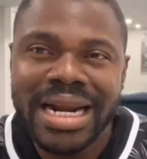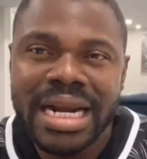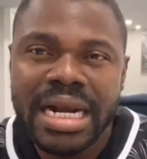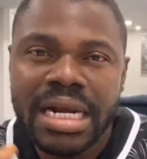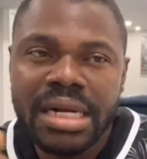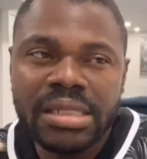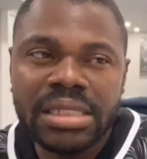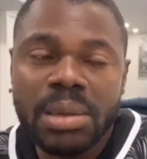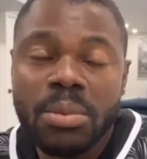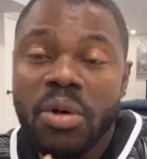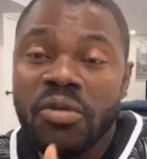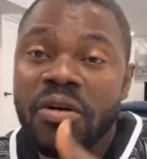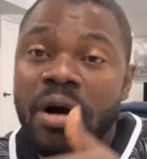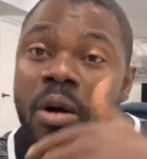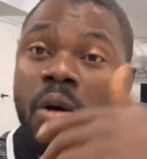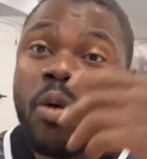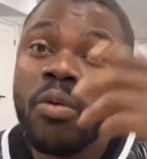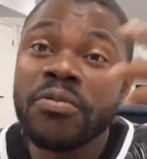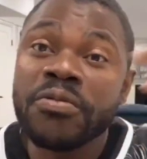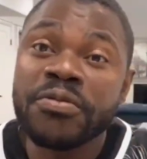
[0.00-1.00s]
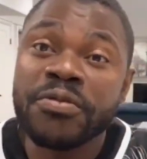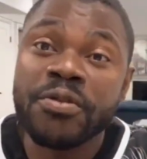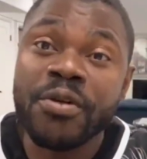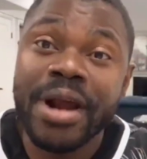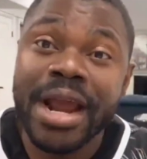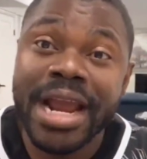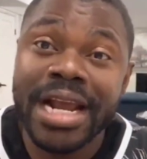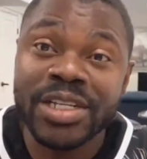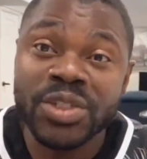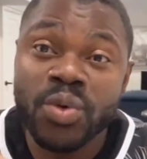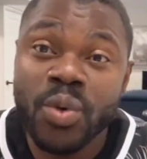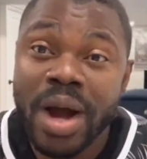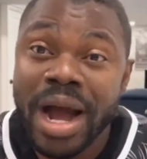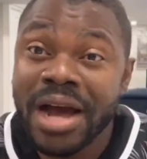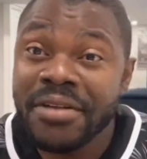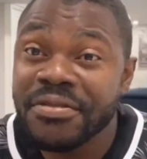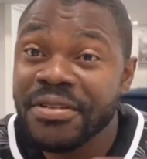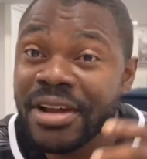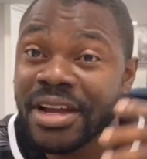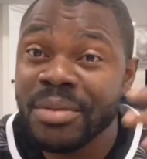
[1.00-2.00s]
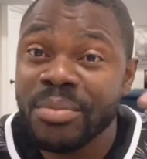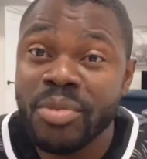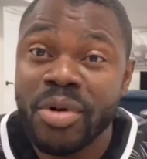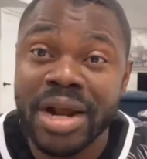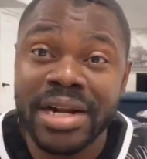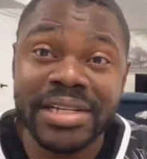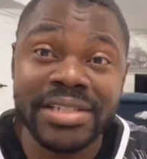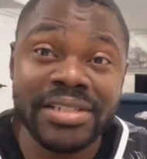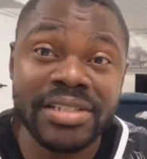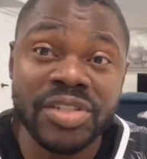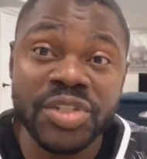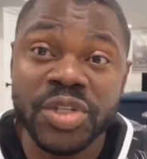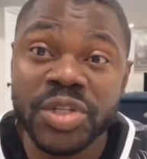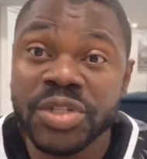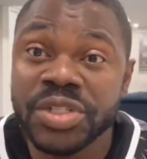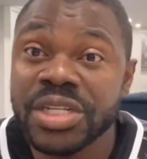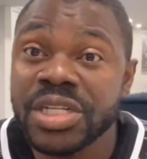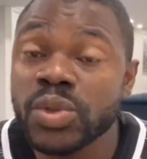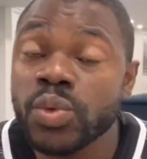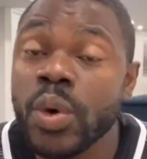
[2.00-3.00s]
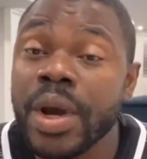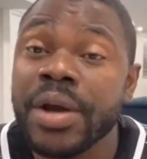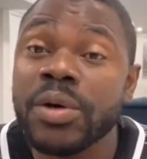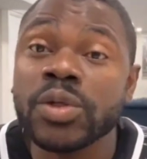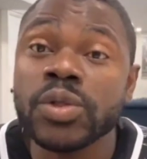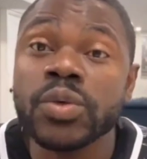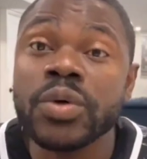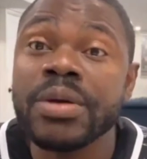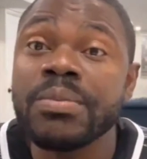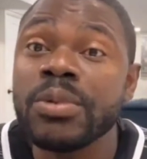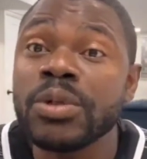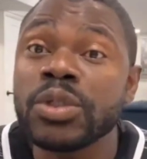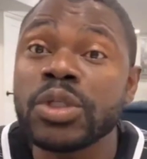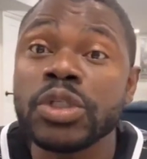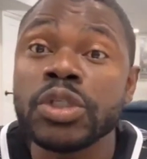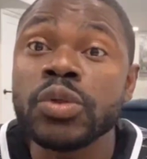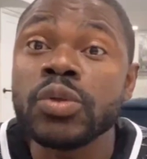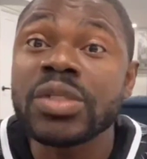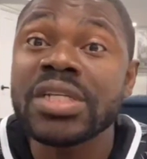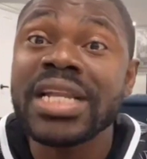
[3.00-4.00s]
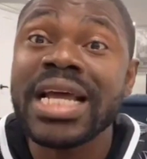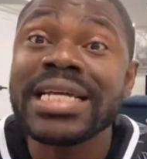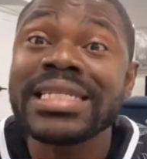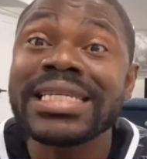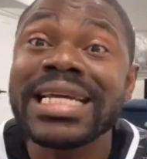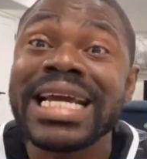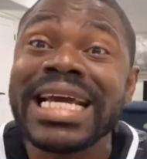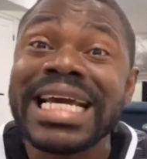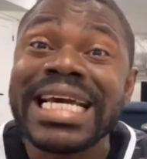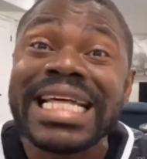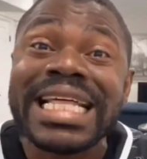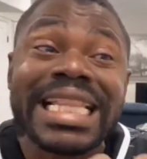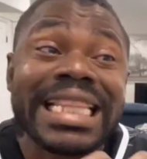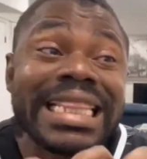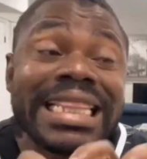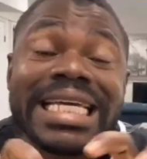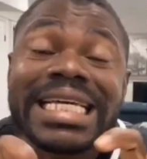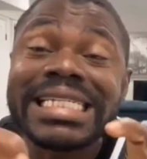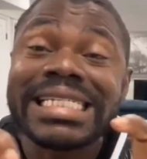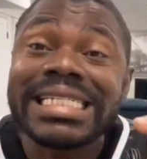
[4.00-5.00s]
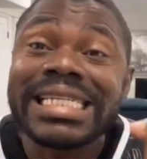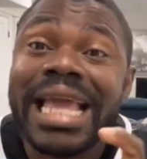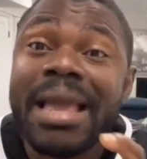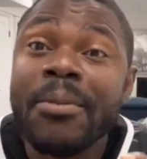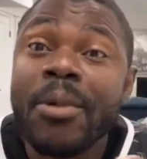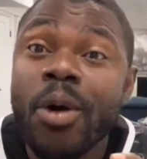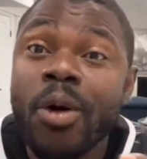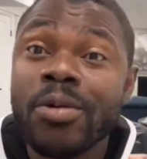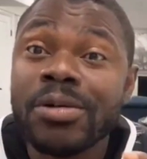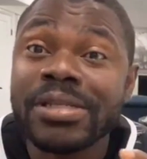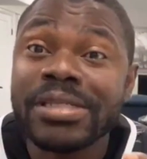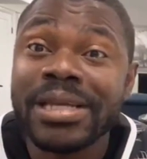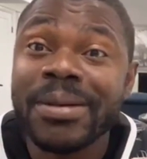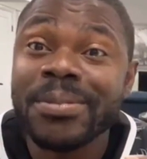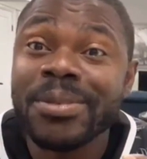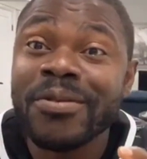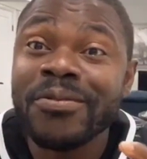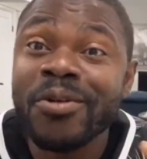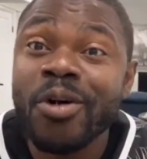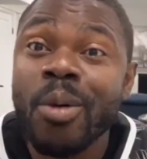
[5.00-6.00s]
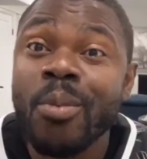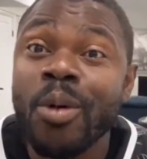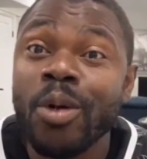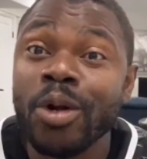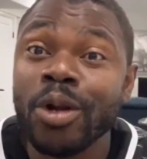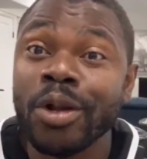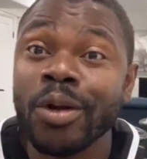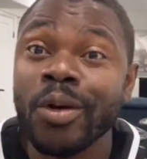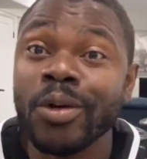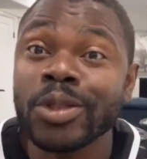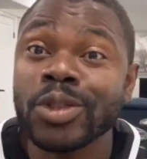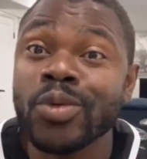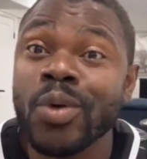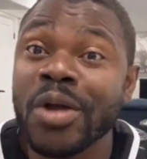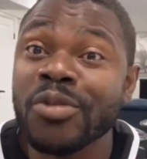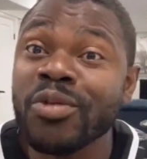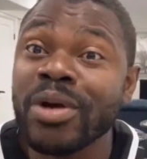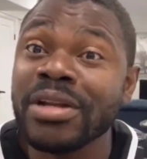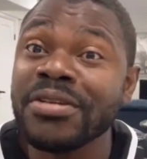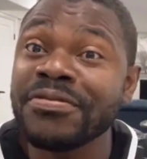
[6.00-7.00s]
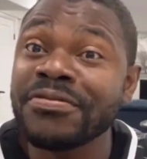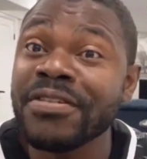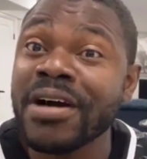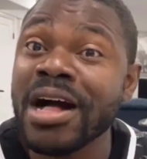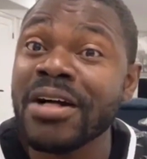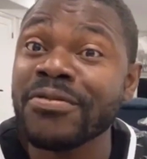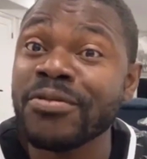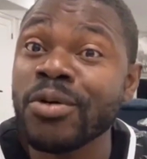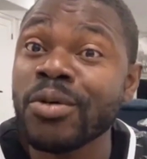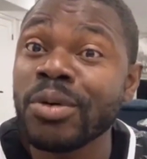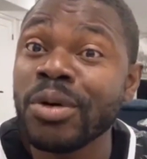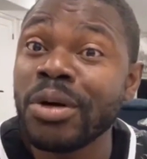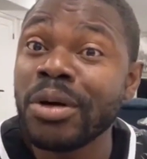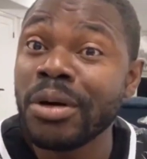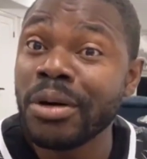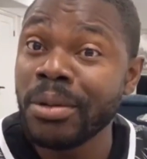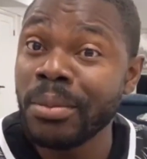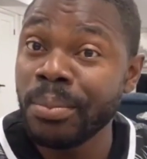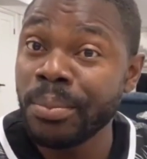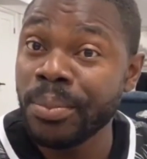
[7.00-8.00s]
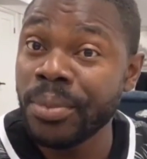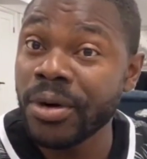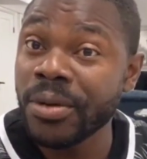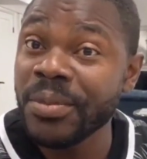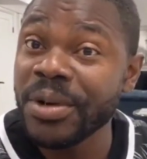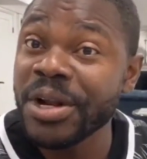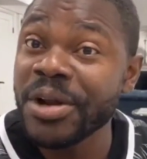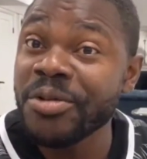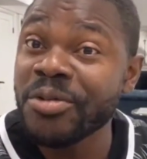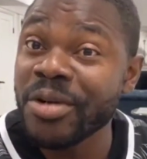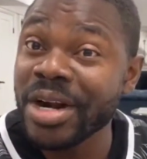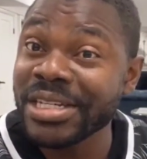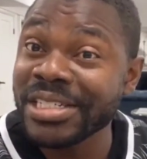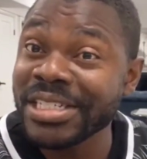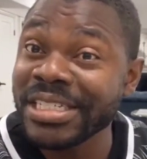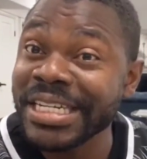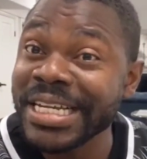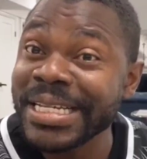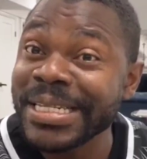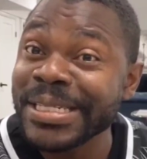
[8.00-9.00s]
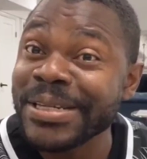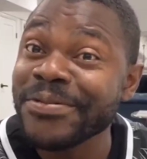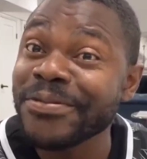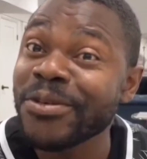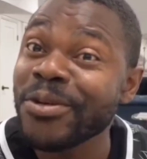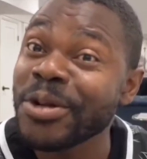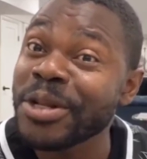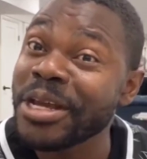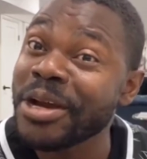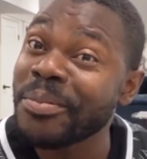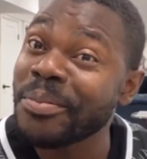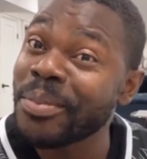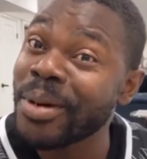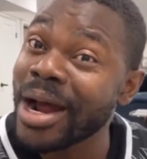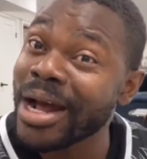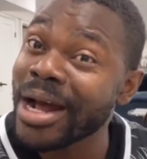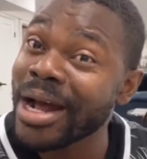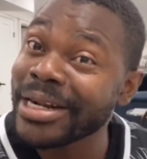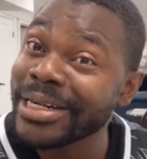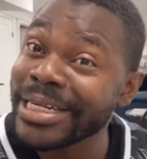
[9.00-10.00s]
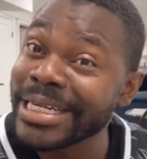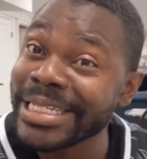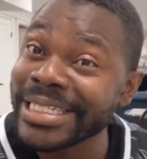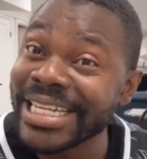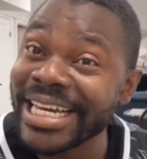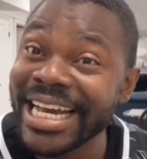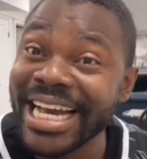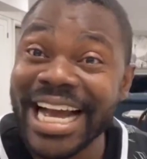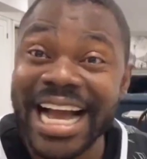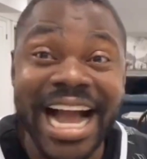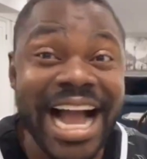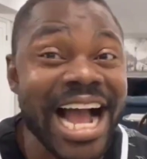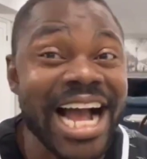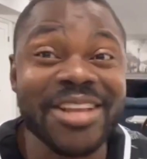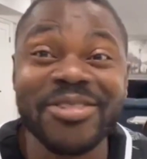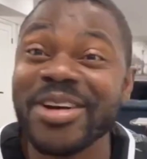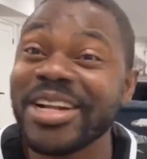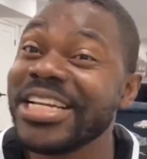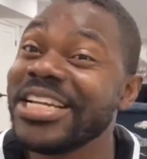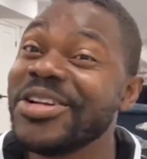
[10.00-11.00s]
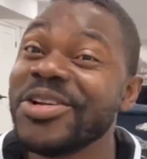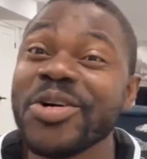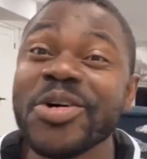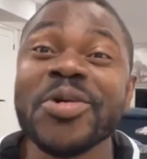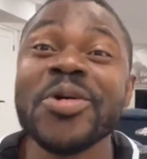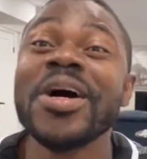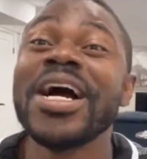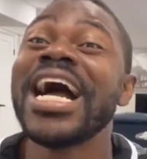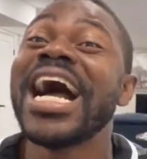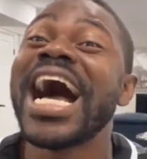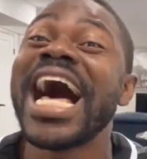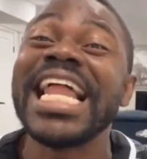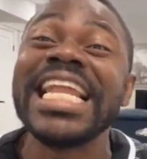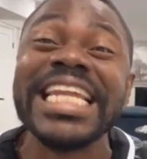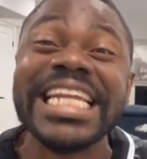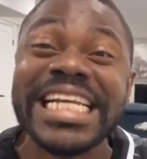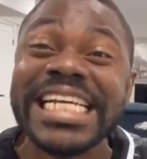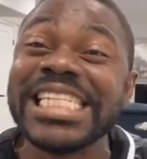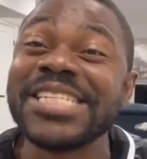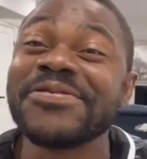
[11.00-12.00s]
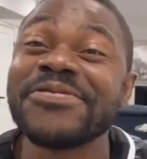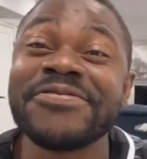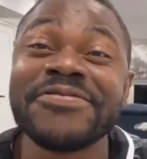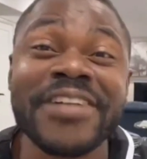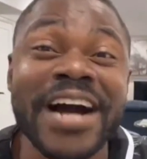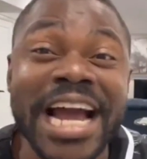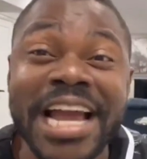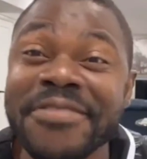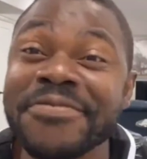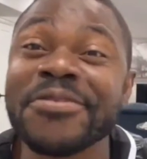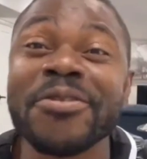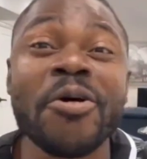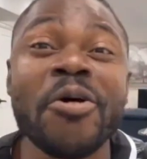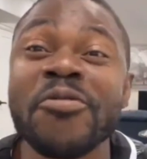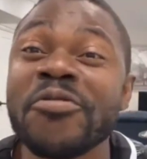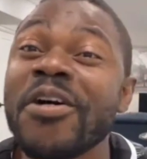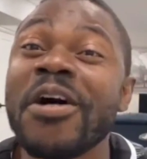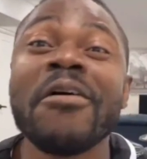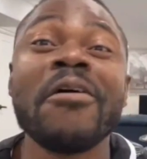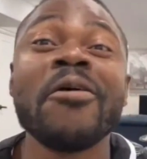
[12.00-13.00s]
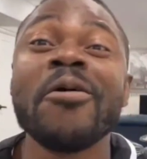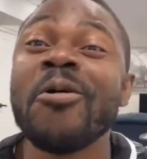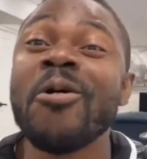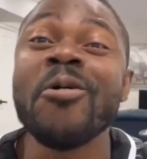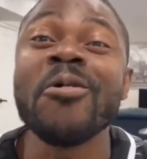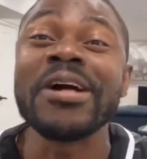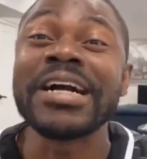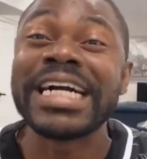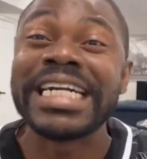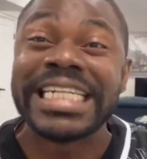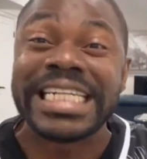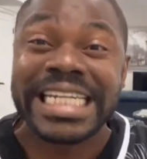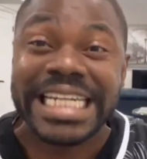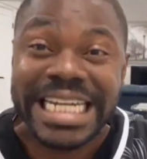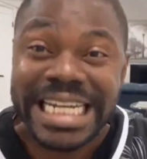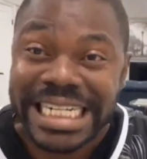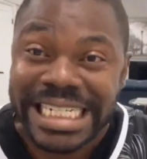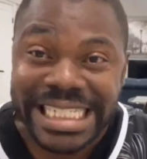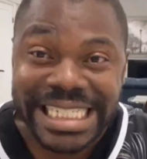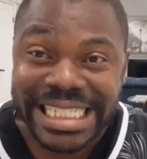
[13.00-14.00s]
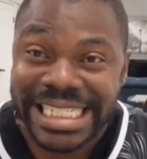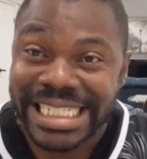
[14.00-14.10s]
some of our own friends who are African brothers and sisters were also able to utilize this same concept of common law to actually file for permanent residency for their partners. I actually know at least five of our own Ghanaians